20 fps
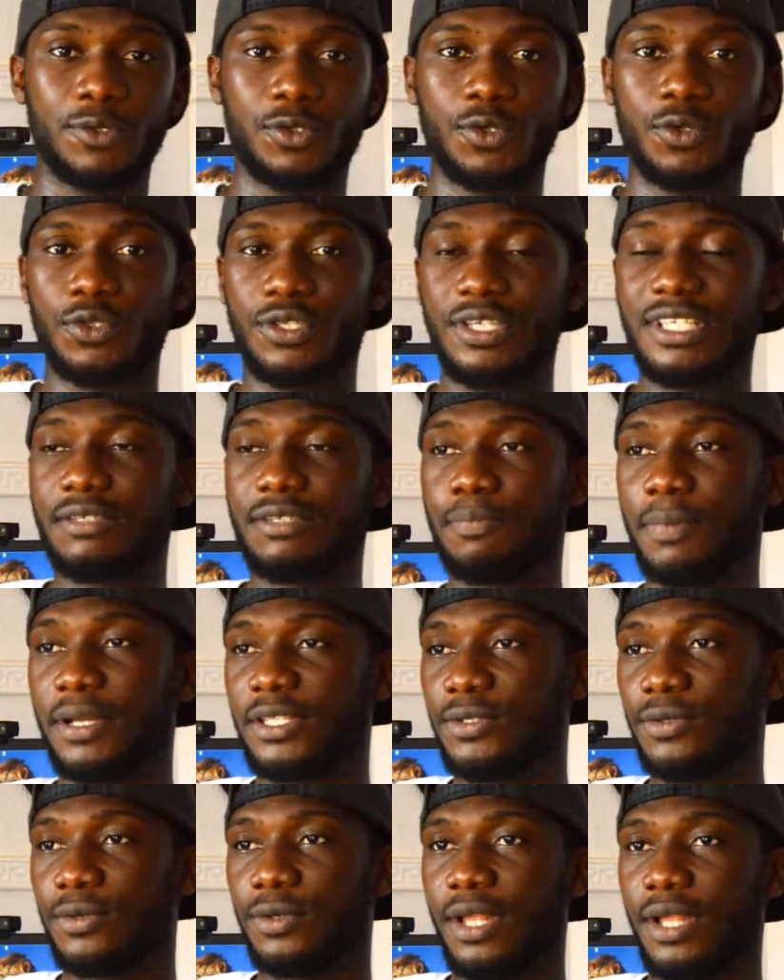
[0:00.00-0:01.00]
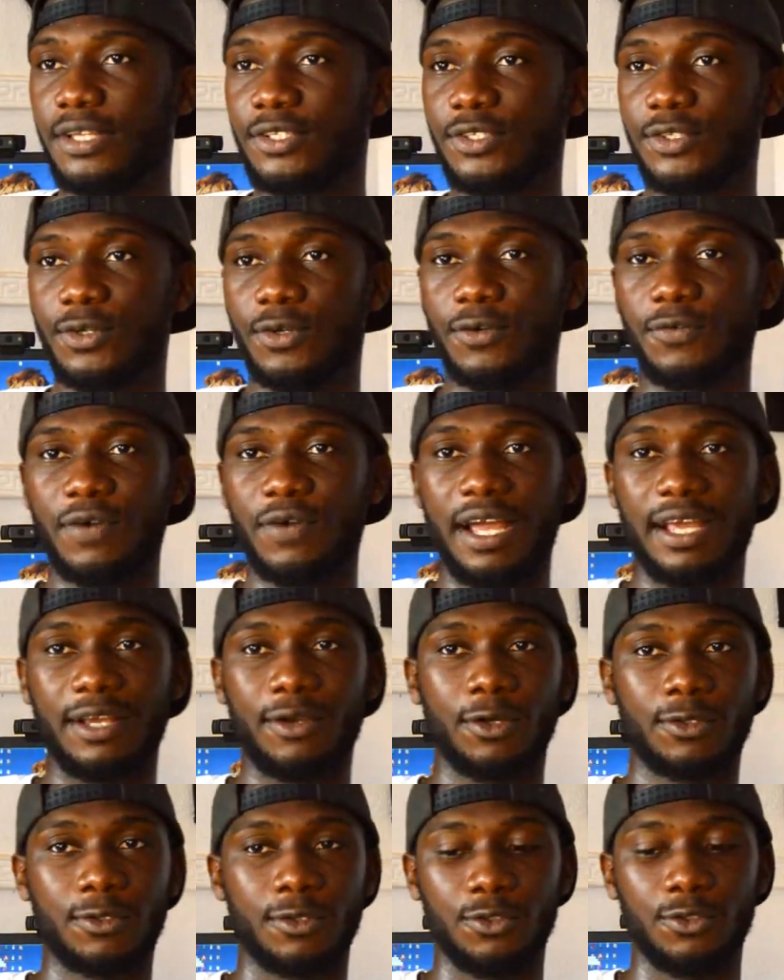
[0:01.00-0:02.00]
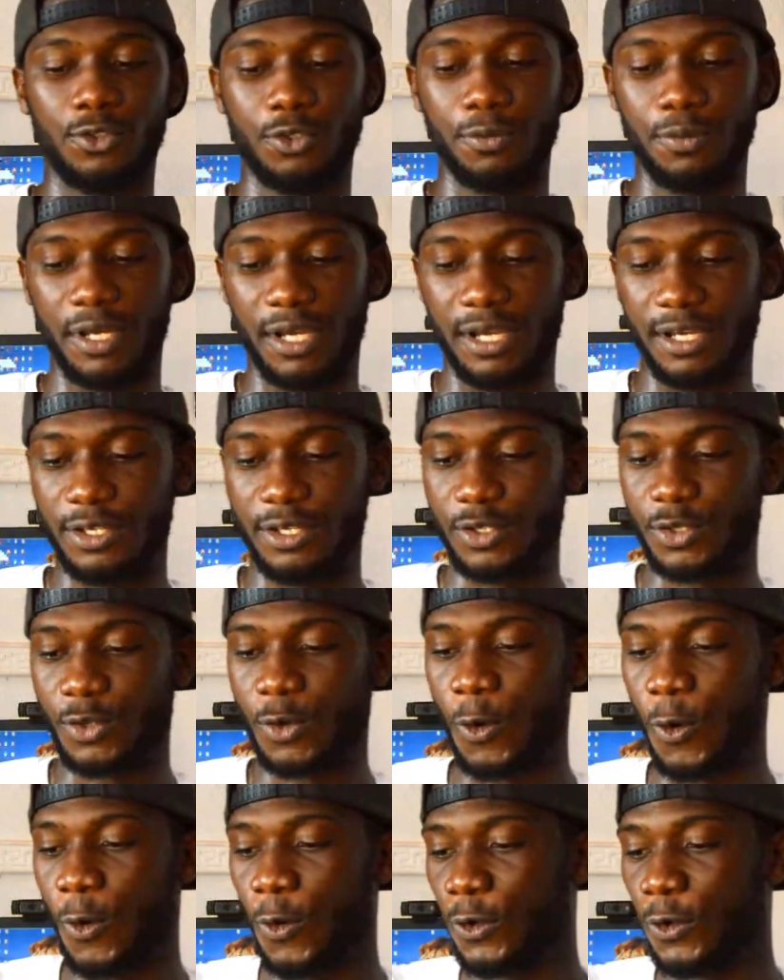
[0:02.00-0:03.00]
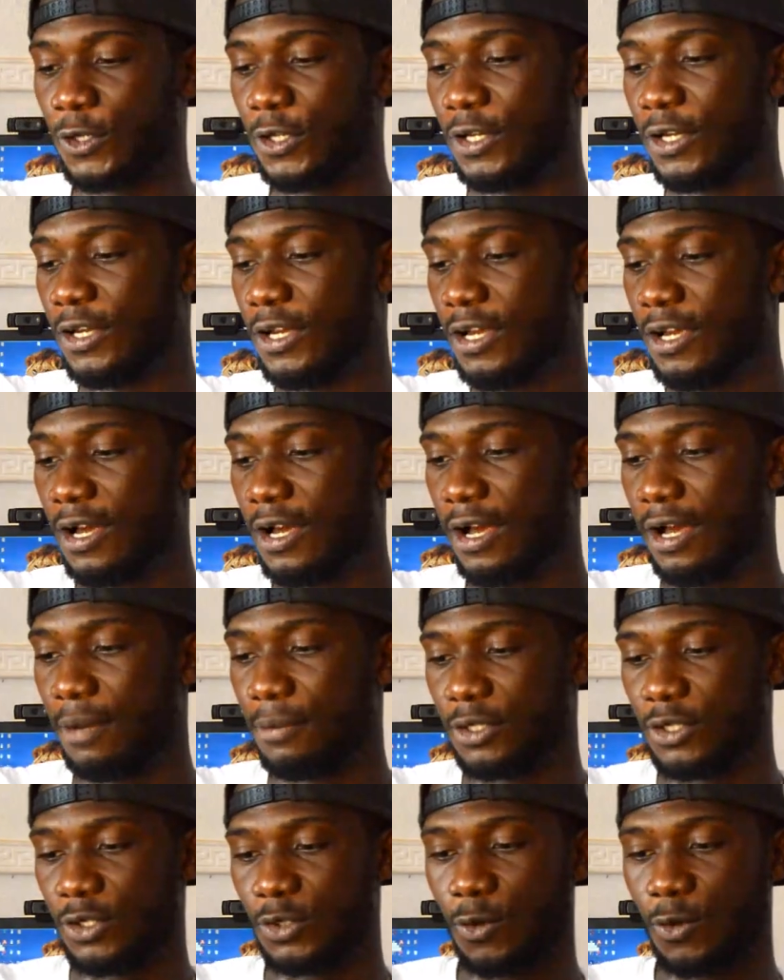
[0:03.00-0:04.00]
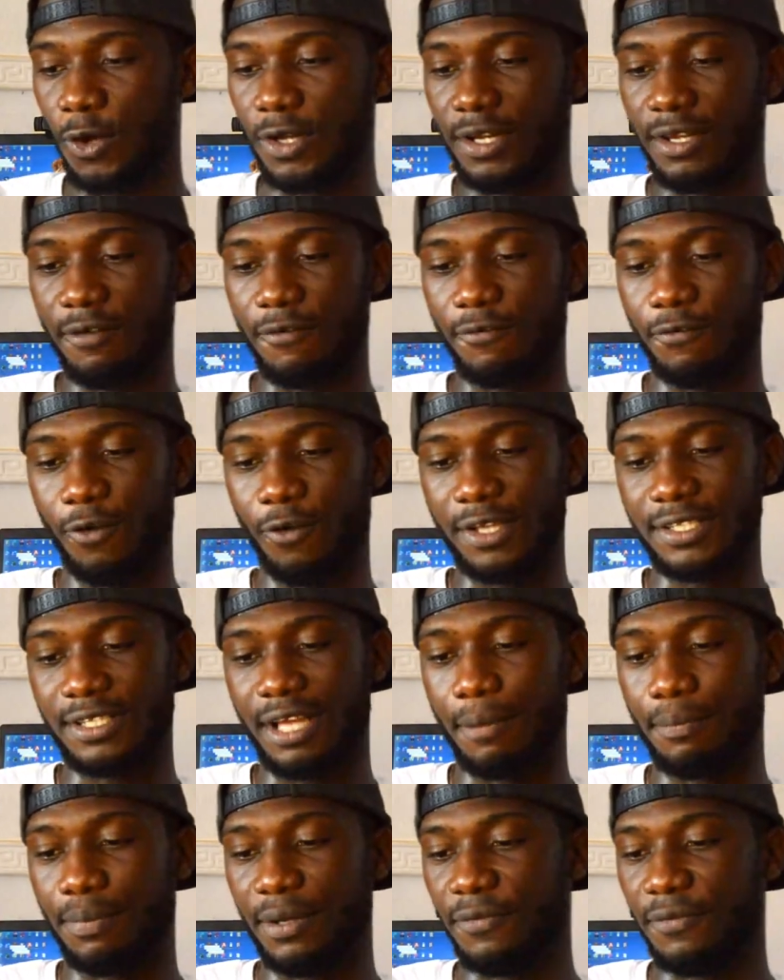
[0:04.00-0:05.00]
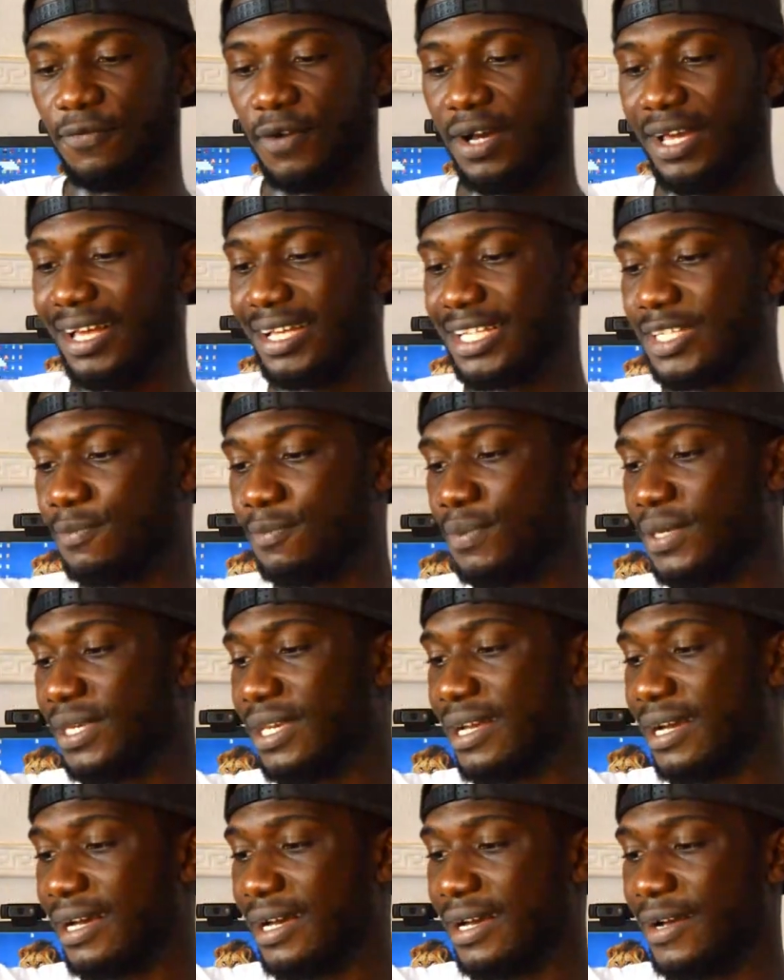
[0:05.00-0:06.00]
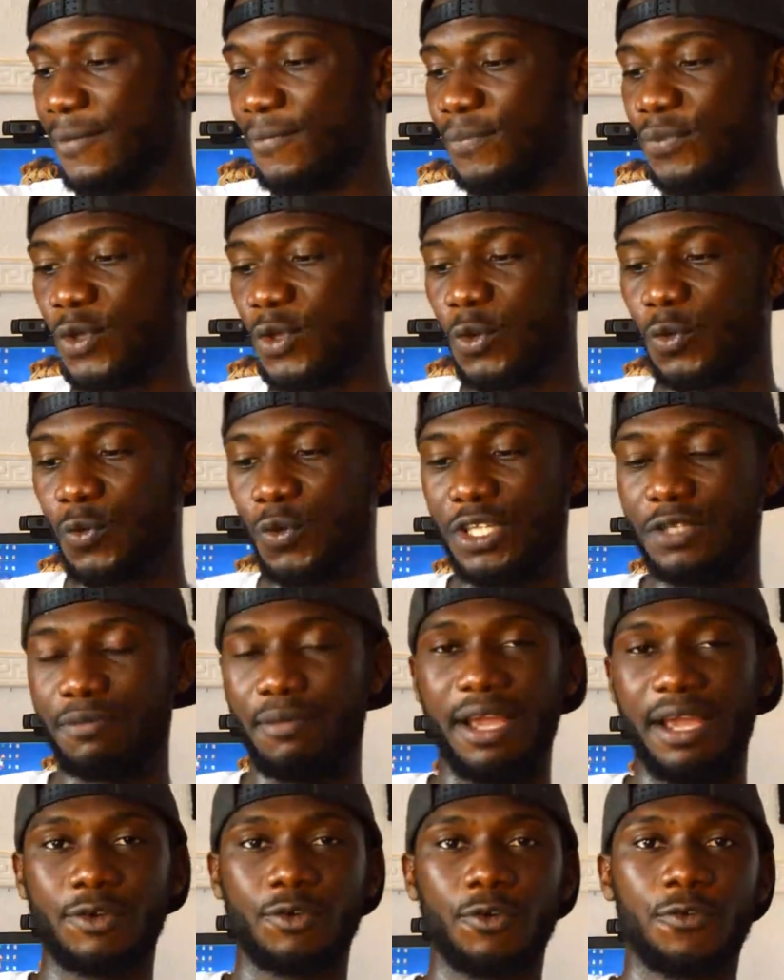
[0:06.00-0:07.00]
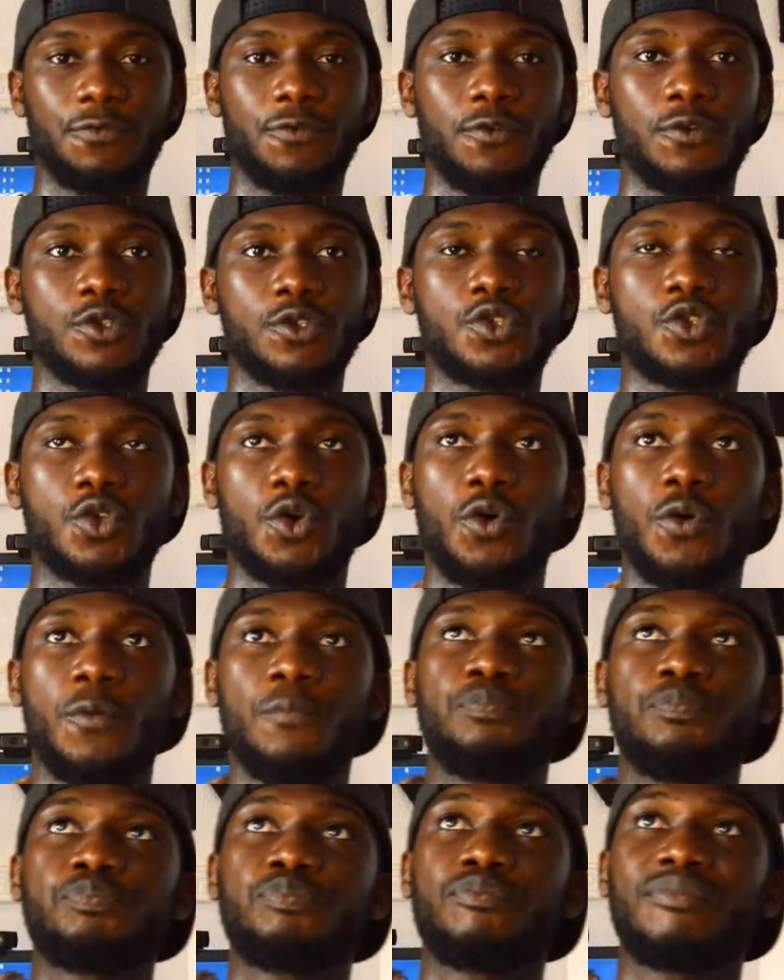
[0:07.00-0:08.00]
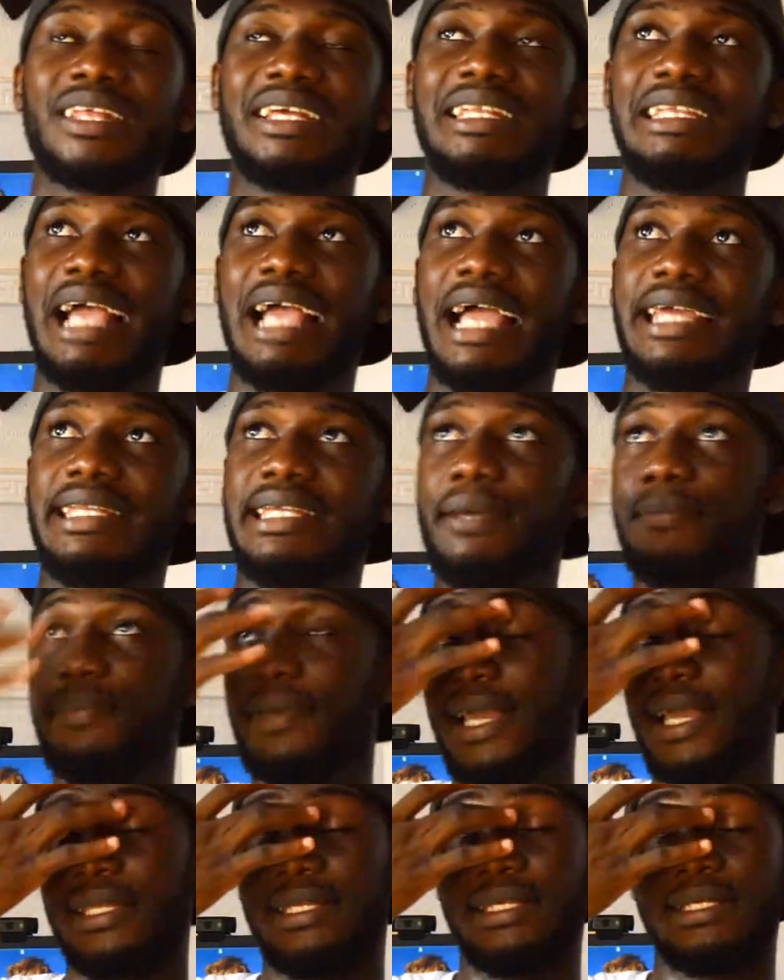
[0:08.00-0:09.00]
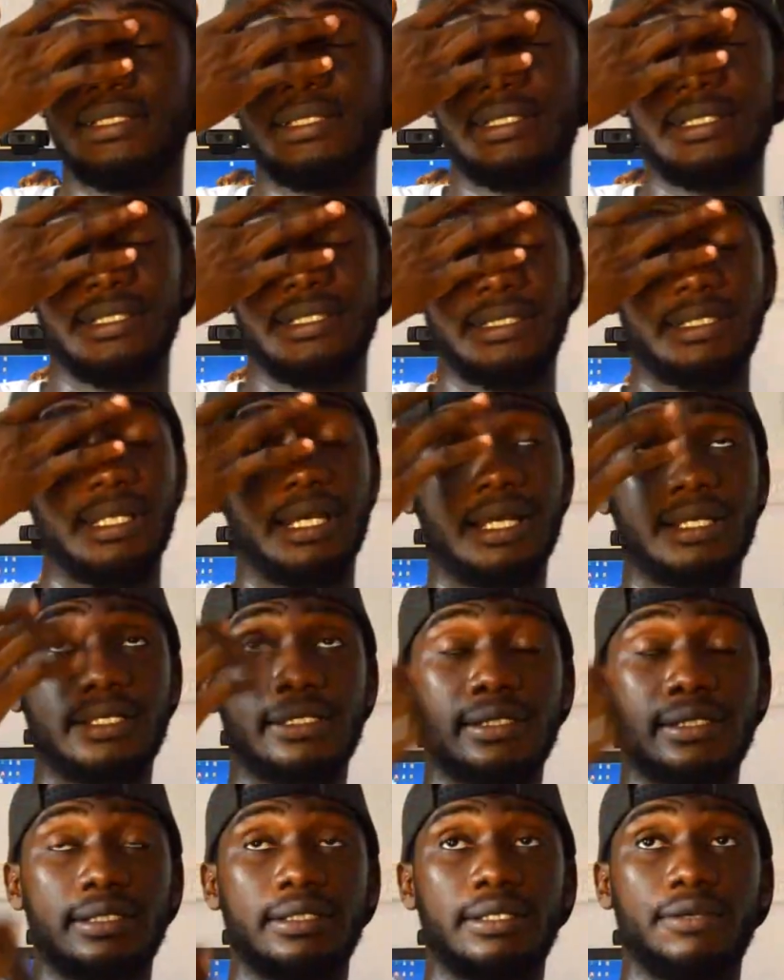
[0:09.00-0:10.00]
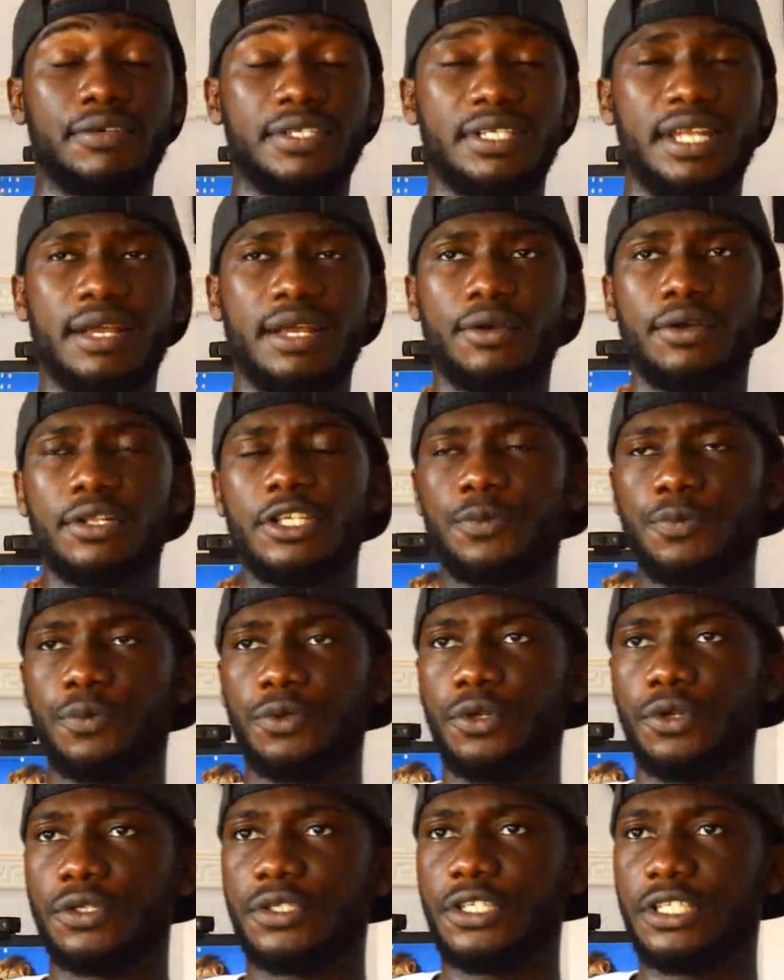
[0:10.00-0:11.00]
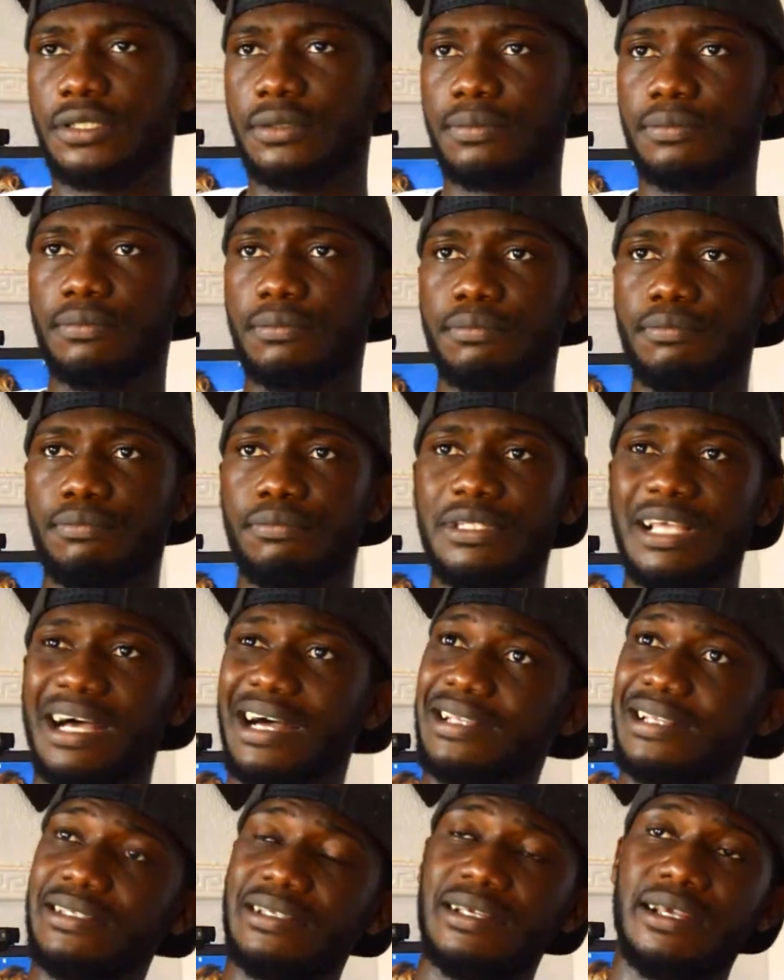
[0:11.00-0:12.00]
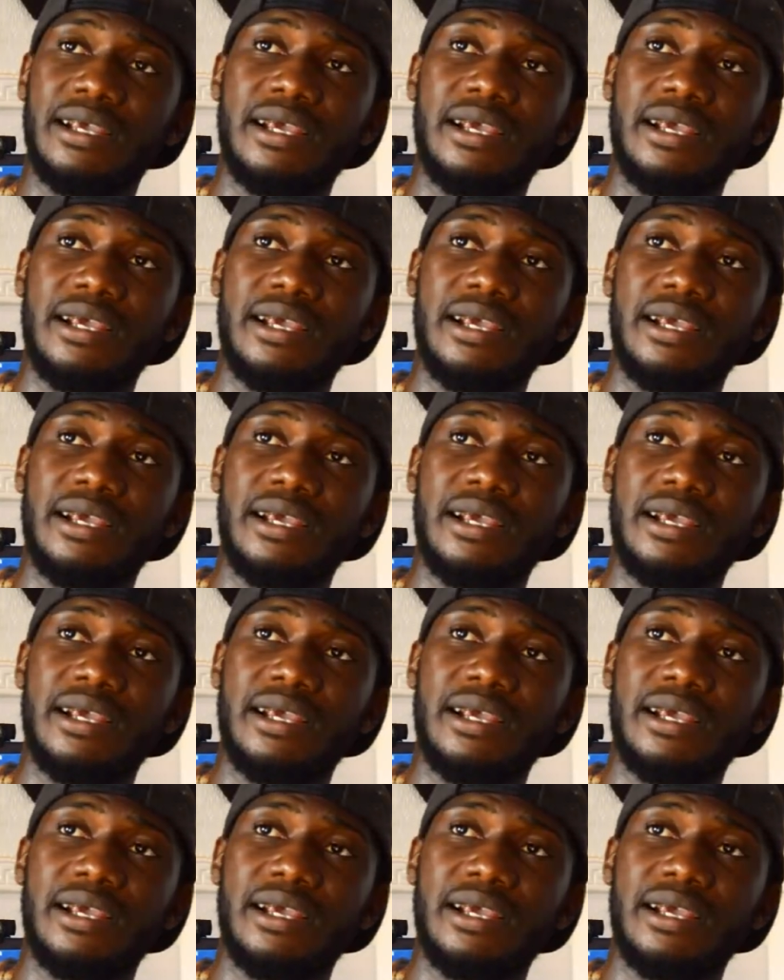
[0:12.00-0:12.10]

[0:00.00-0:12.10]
So this particular stuff I got on Jumia is called a voice amplifier speaker with microphone. So the idea behind it is that the reason I got this product is that